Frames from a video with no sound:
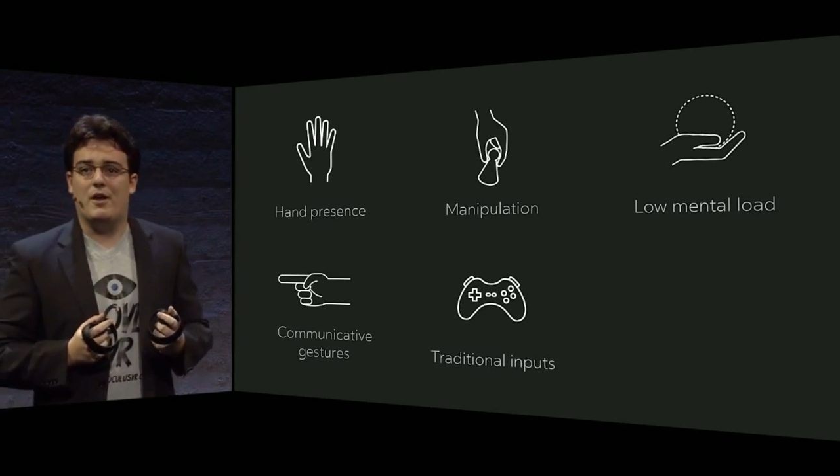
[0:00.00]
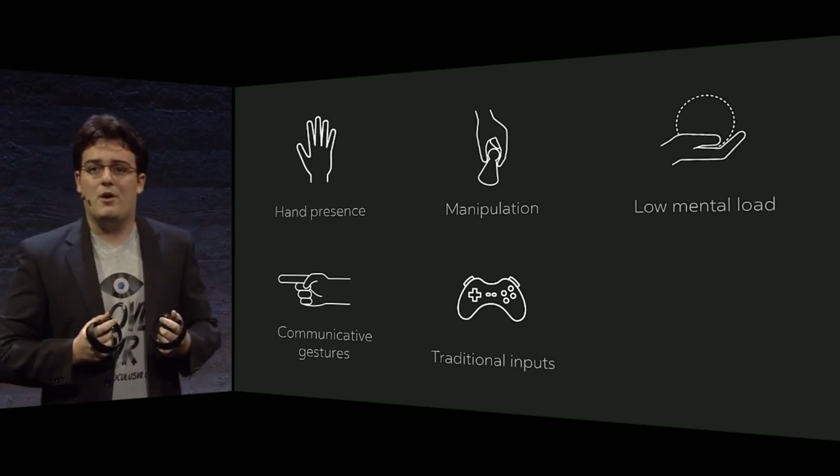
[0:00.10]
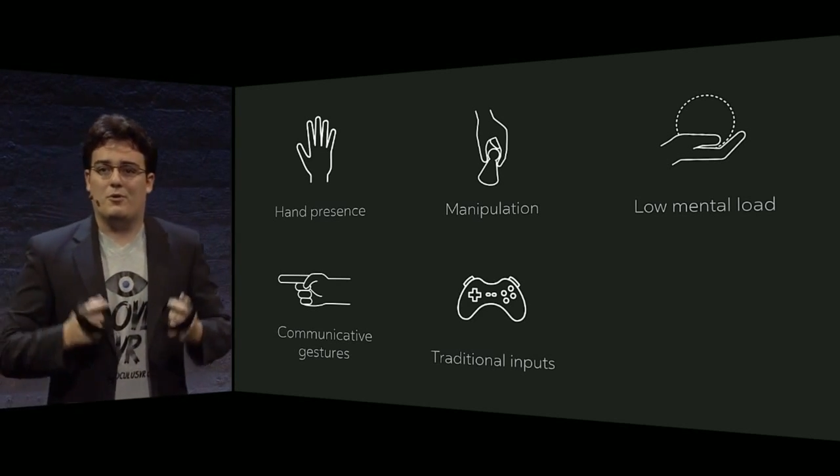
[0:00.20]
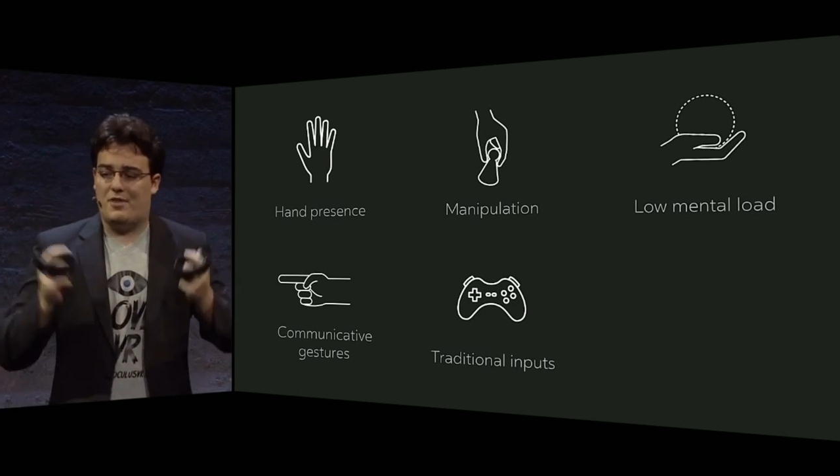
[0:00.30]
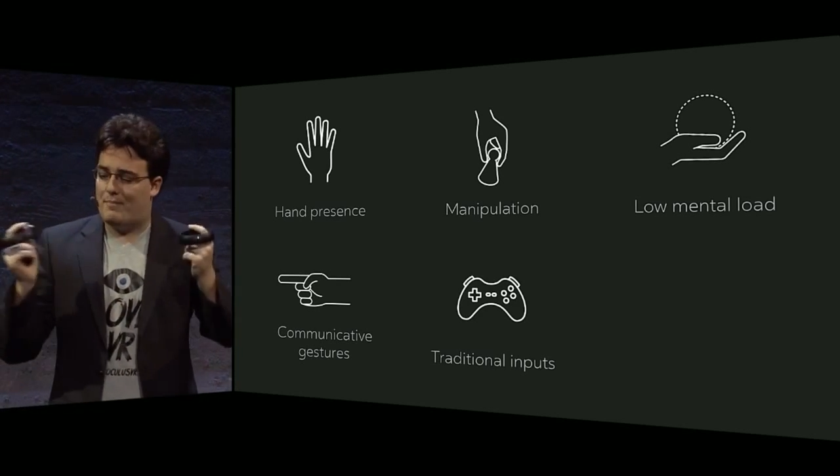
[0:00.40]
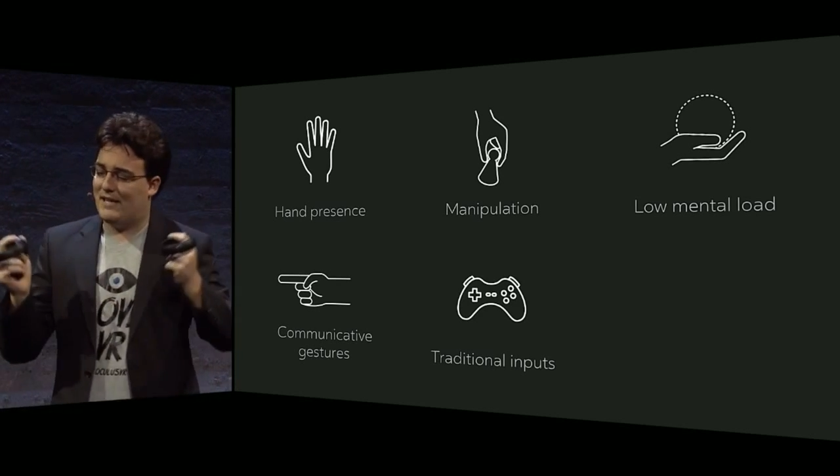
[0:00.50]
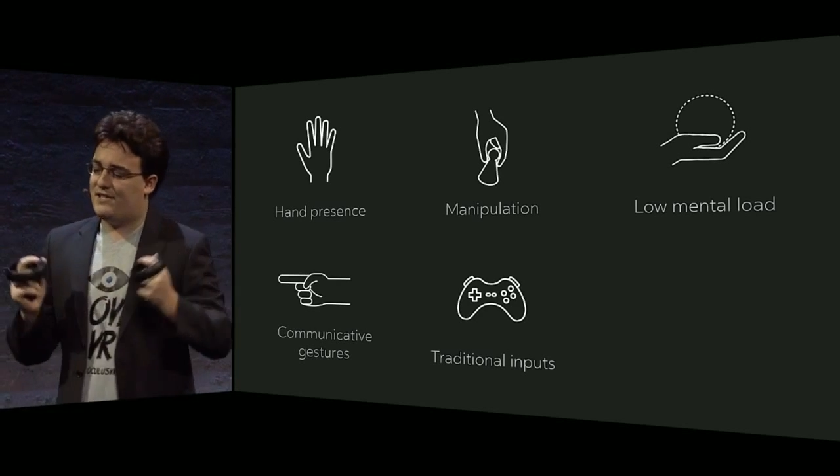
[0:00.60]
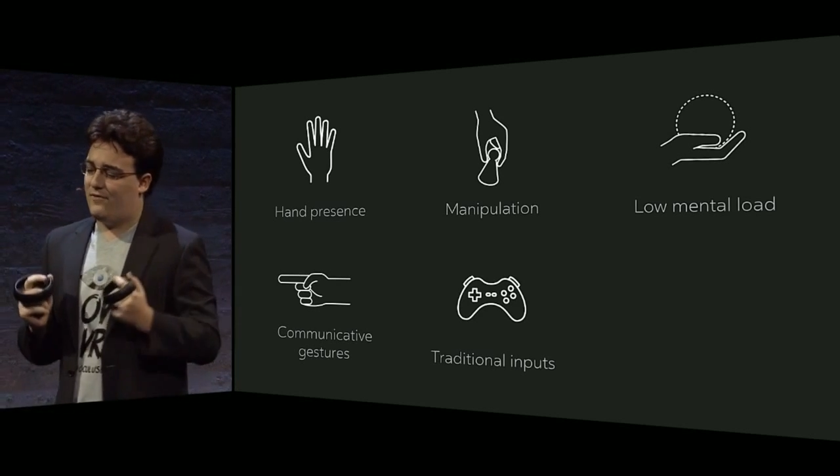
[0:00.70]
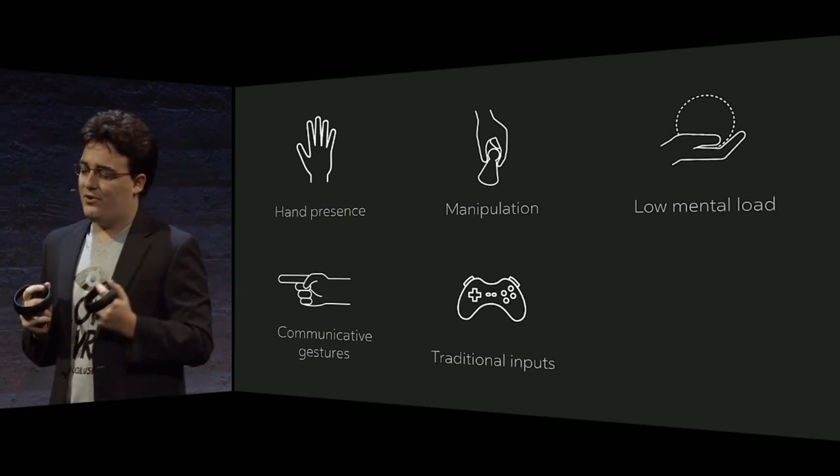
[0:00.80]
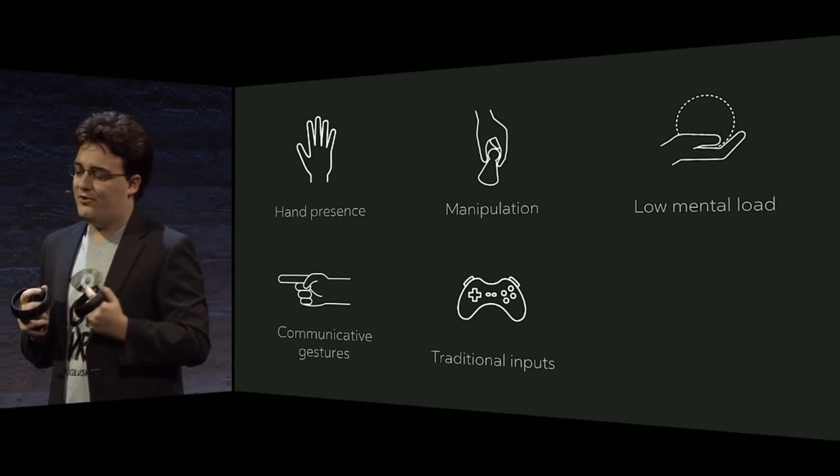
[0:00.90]
with the best
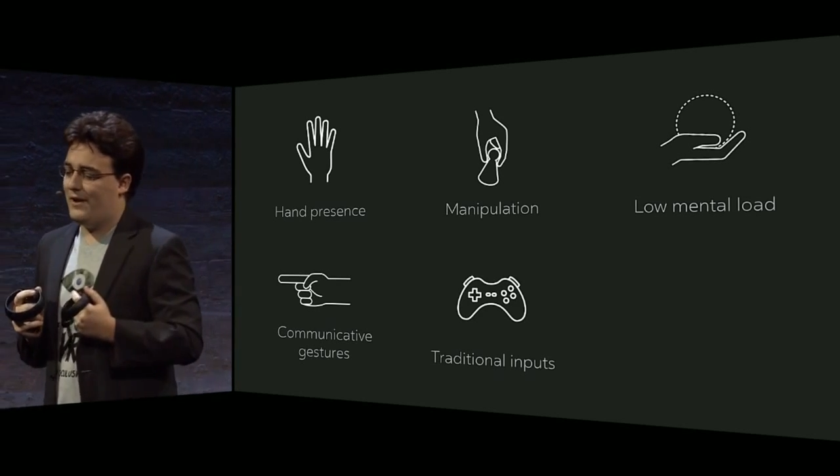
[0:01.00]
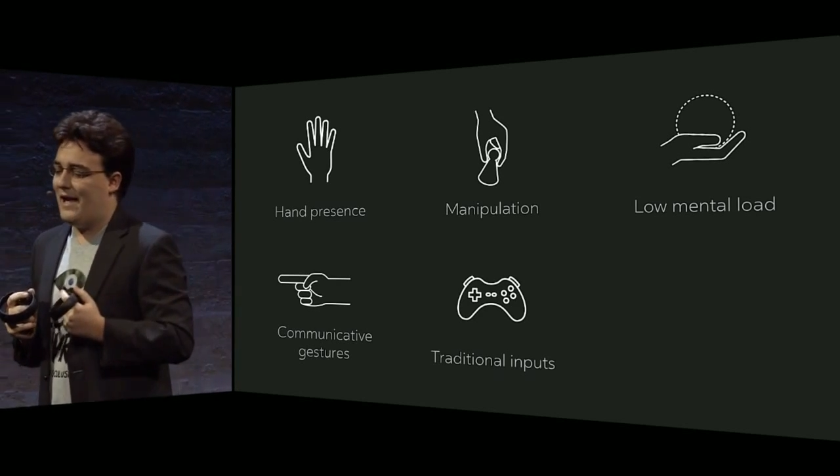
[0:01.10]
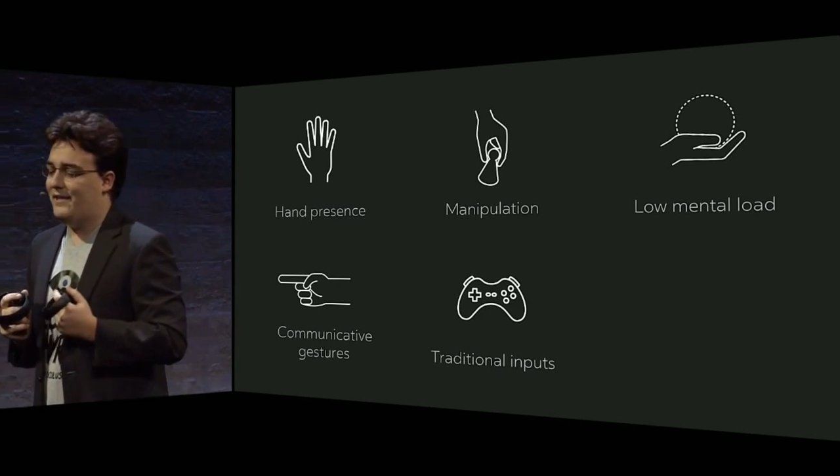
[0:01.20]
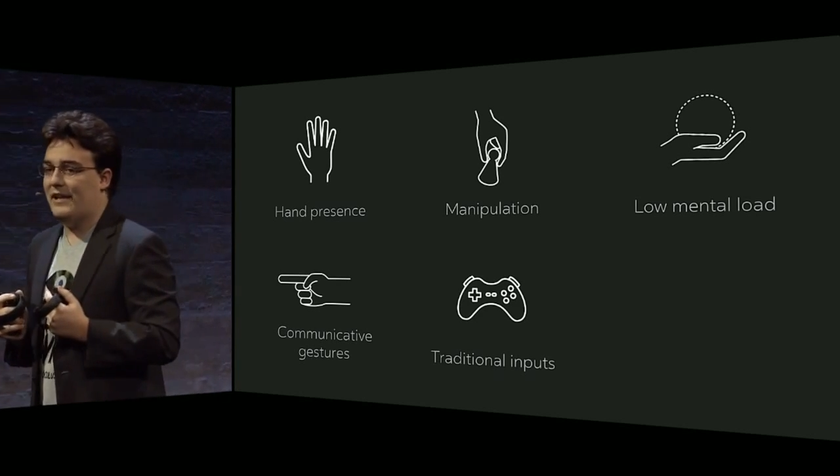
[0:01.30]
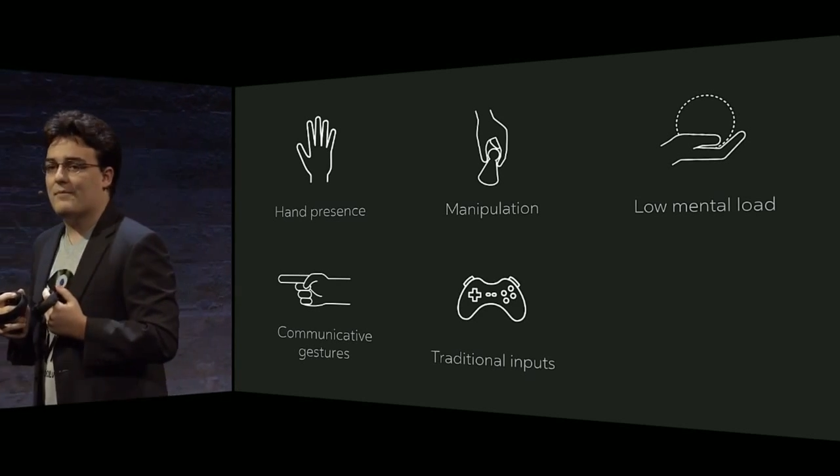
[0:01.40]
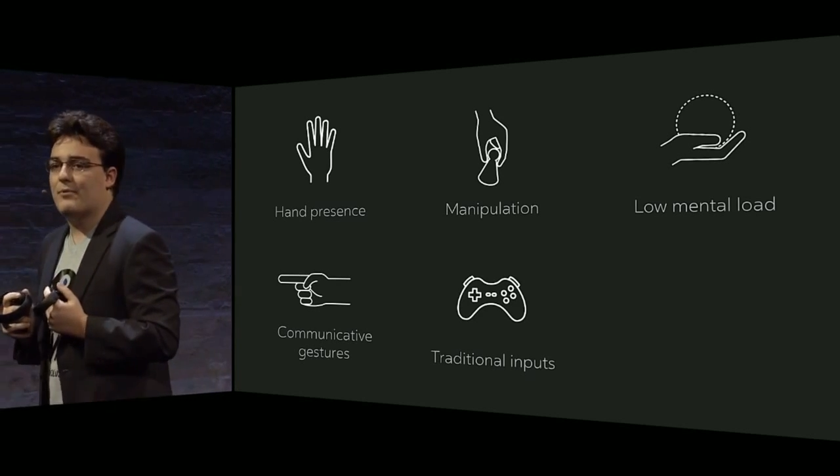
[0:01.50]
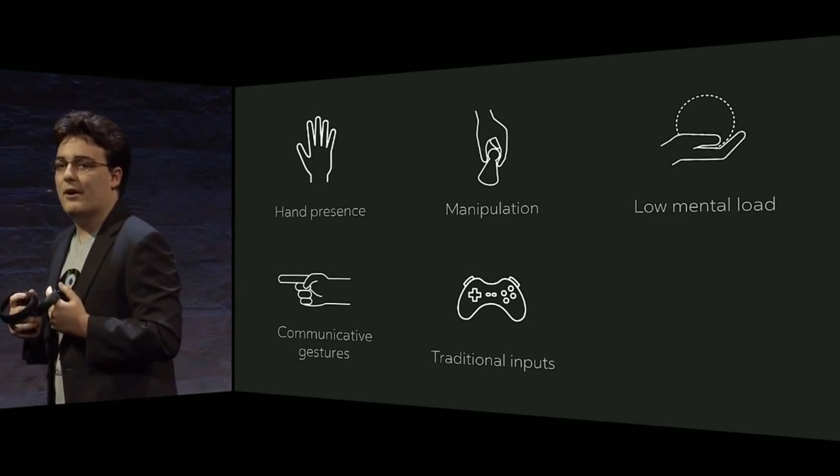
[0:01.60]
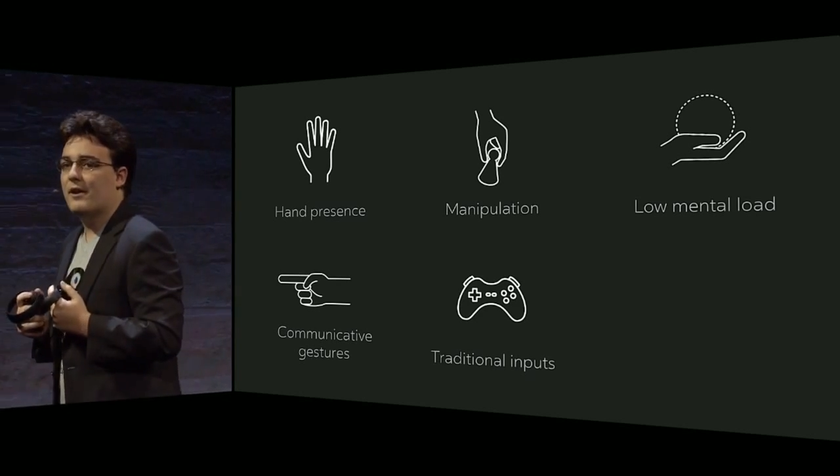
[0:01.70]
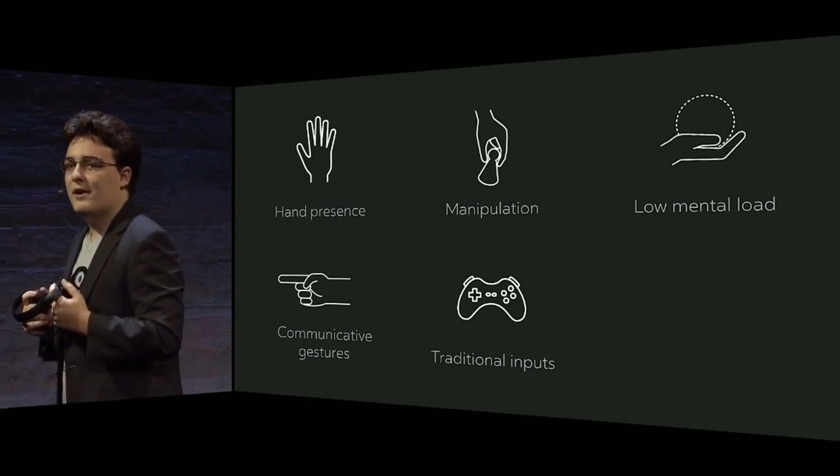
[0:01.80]
of virtual reality input.